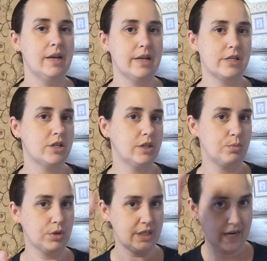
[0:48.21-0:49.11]
It's just
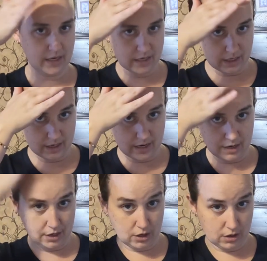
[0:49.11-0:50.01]
protecting kind
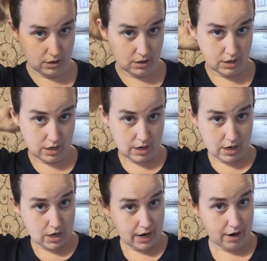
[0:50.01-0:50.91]
of your
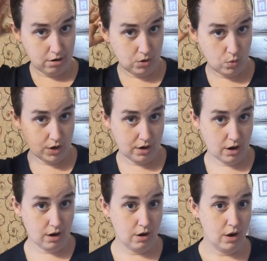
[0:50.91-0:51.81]
hair and
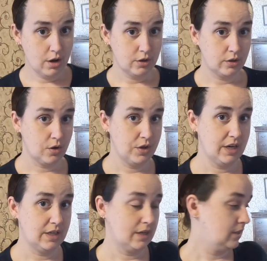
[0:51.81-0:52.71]
whatnot so that
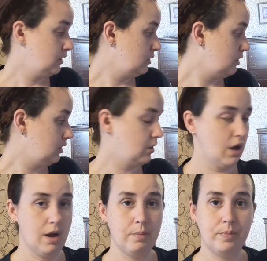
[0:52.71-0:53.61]
it doesn't
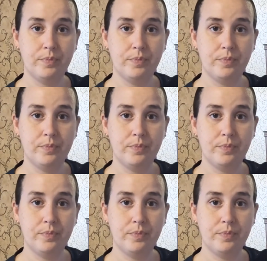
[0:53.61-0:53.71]
so